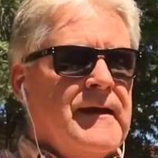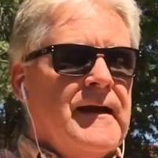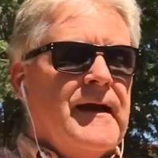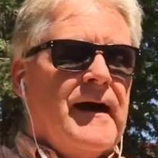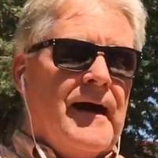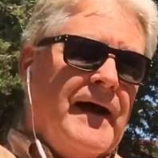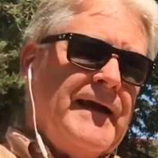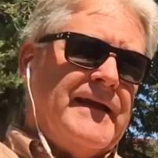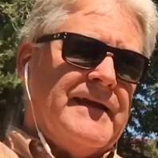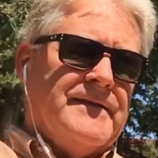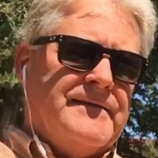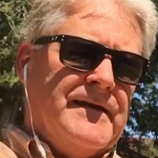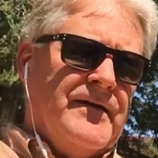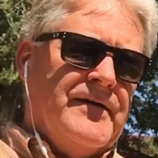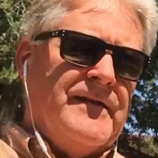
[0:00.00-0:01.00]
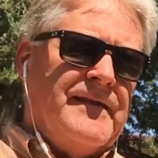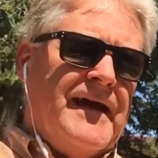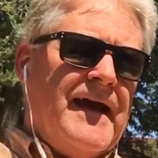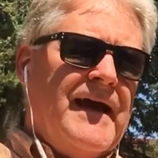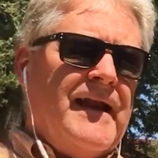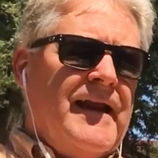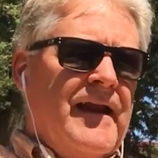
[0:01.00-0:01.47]
I can tell you
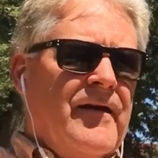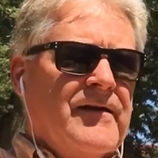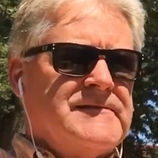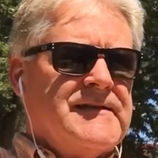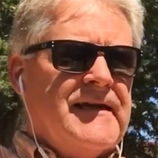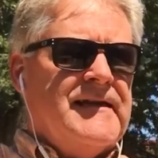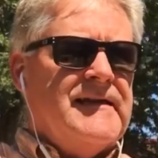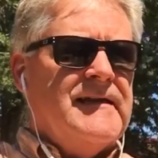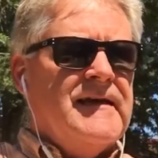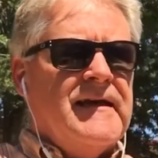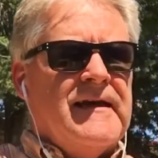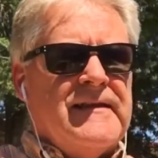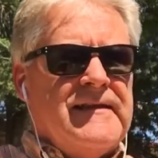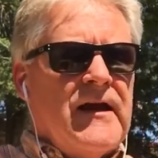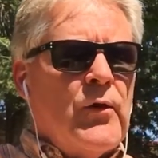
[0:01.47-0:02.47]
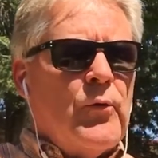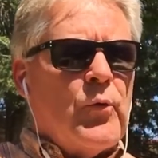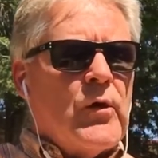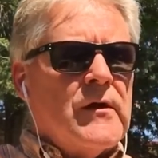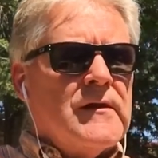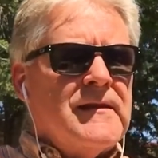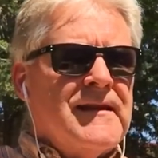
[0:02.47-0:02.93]
that, Eric said. There
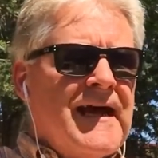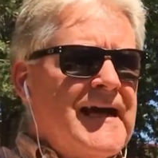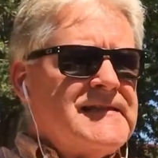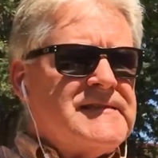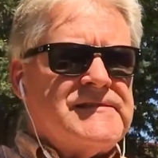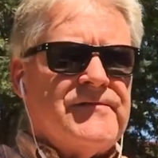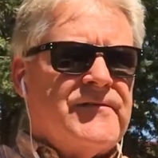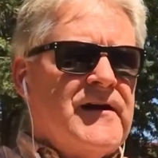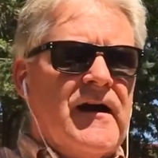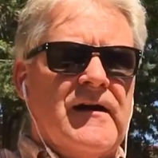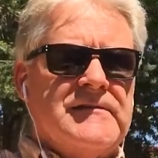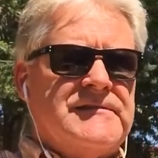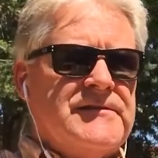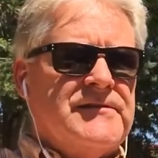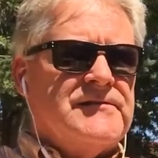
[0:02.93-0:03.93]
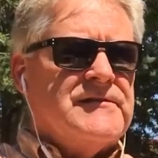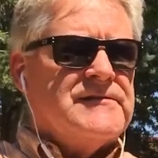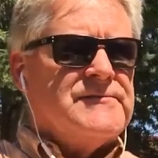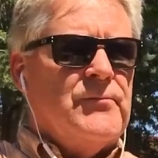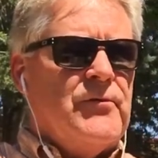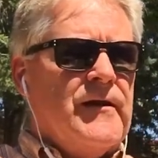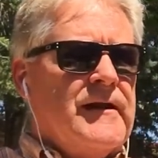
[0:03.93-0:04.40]
were lots of cars here
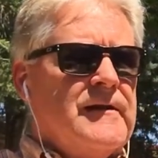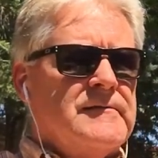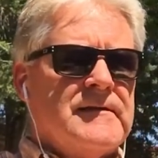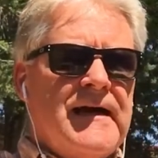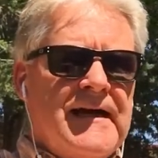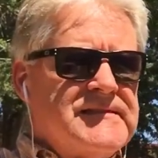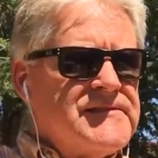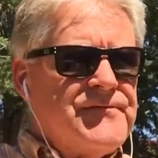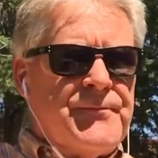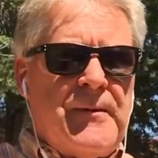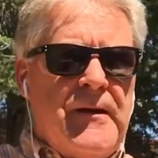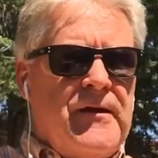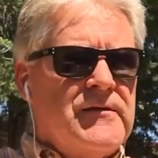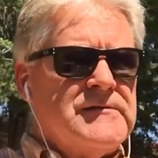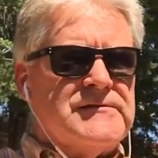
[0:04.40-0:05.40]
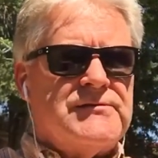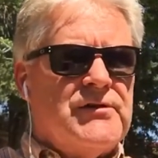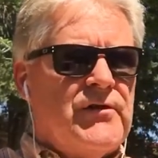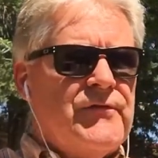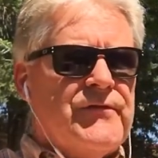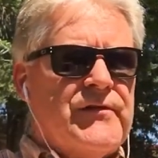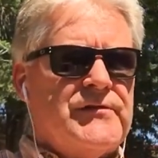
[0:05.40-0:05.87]
this morning. Lots of parents
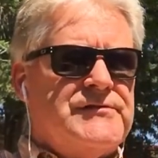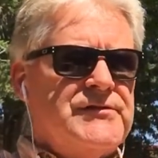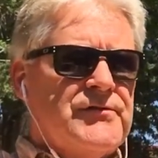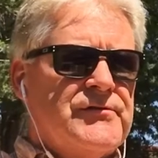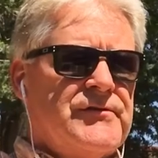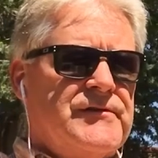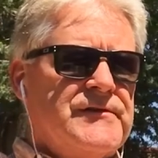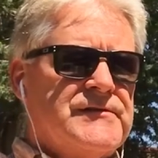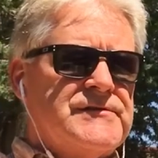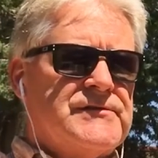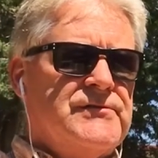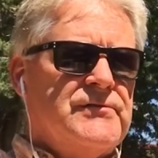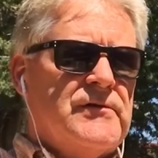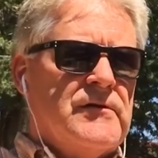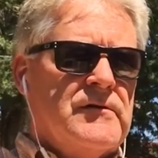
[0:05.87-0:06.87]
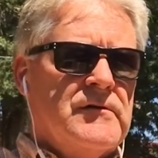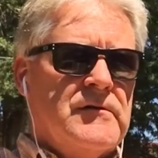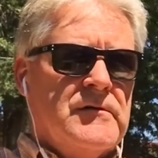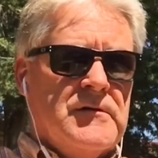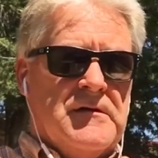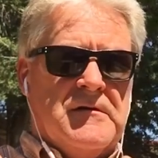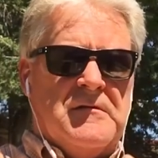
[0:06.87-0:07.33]
drove their children to school.
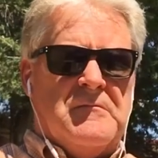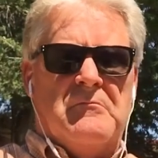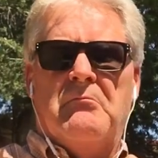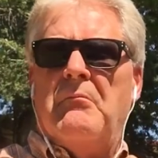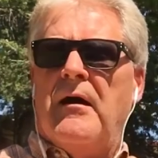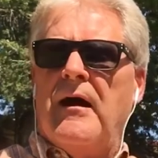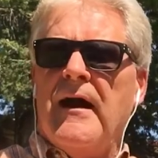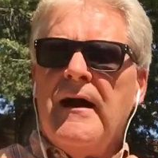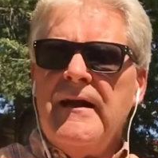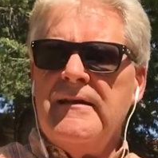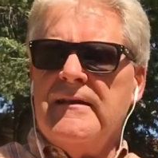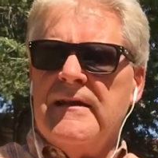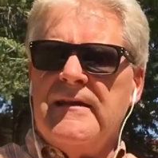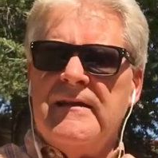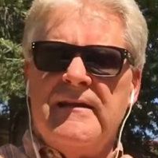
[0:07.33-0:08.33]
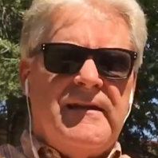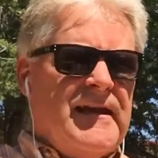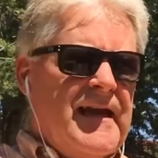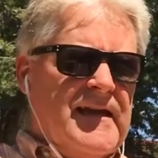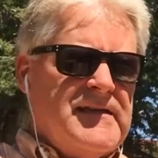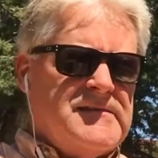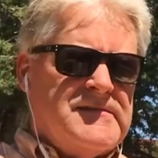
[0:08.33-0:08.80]
Mine didn't,
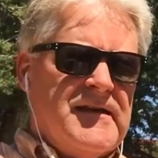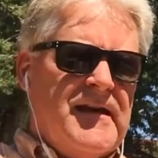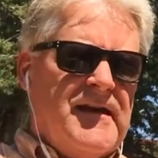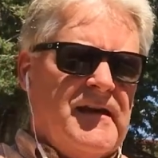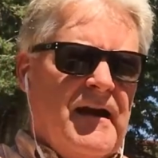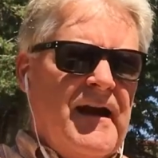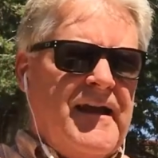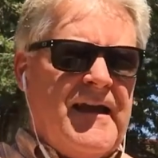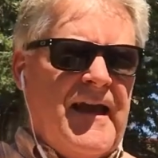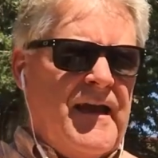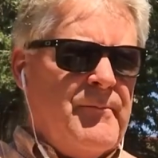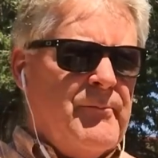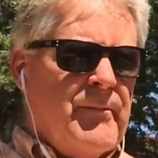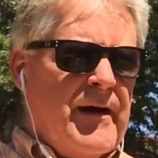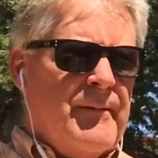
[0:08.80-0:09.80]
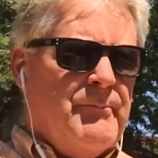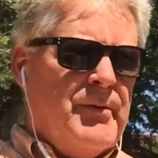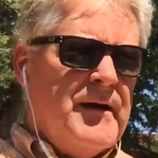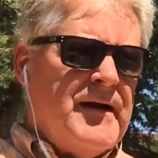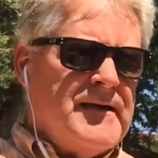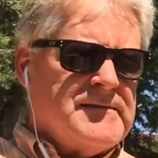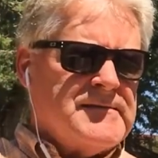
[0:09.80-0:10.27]
Danny said. I came by
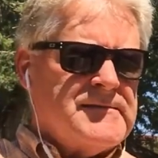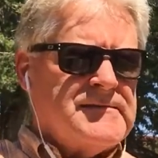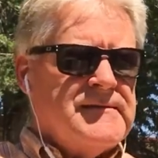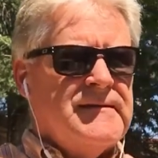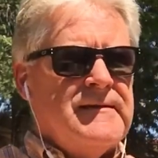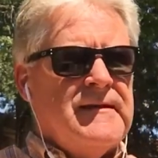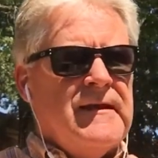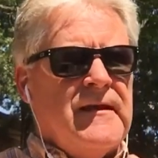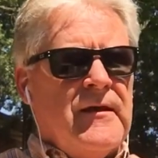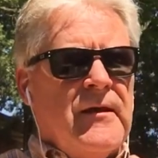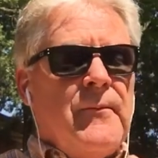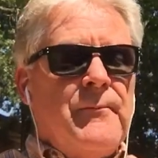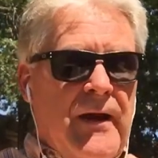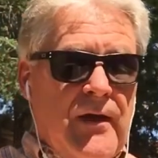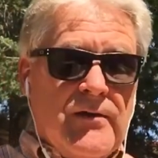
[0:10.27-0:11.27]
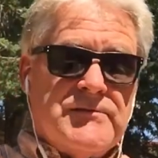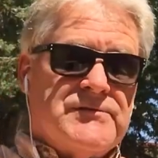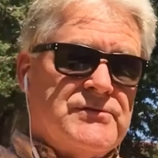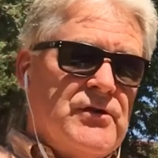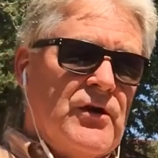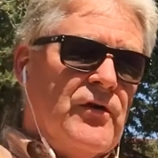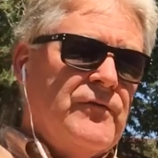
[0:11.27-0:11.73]
bus.
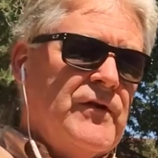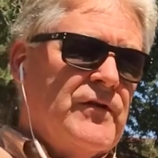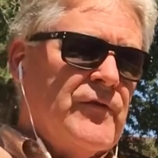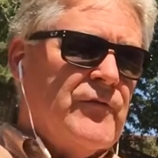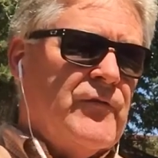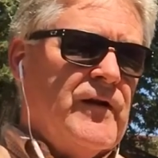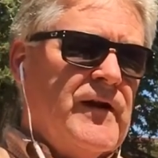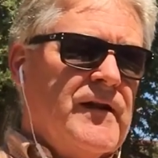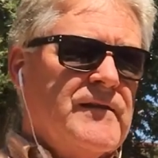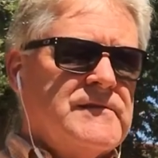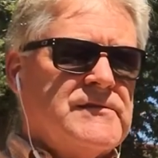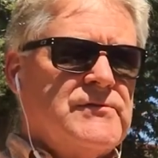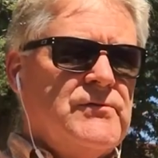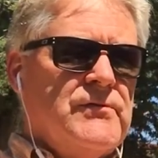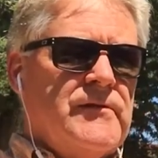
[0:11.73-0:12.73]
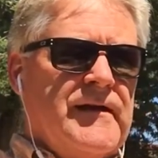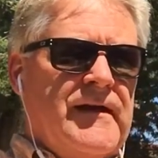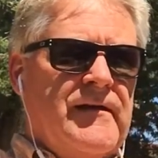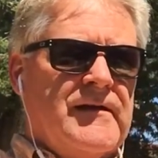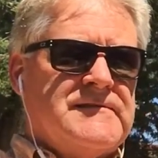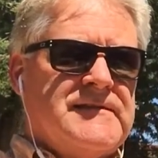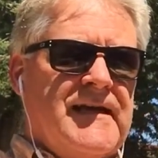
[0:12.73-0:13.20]
Parents drove to the front of the school,
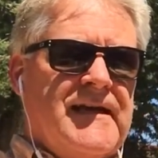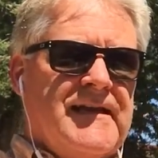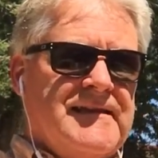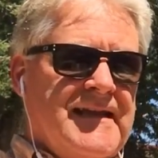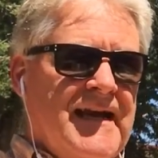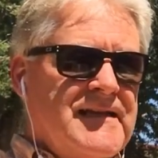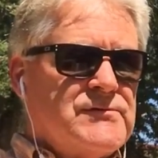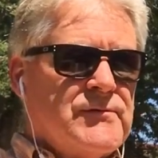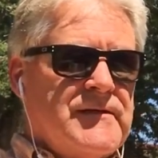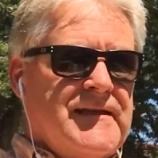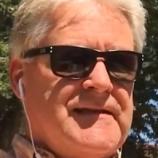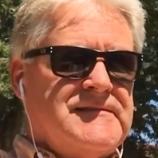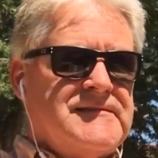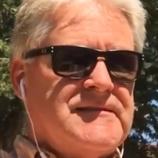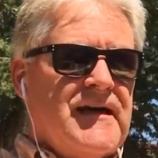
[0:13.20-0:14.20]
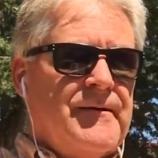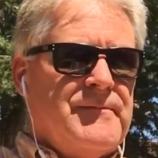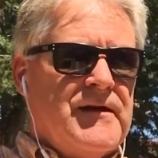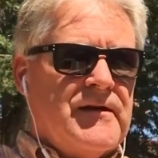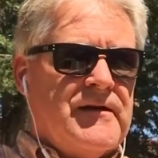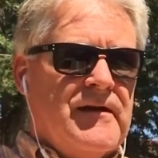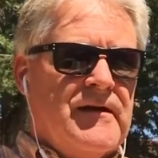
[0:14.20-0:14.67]
Eric said, and that's where they stopped
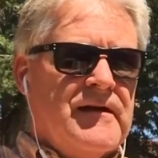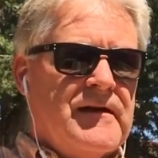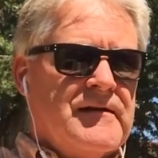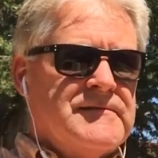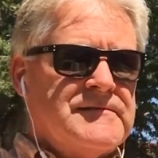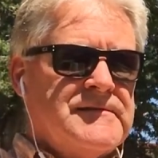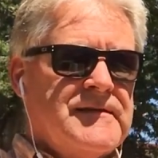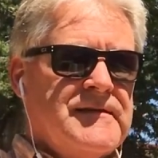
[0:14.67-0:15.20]
their cars.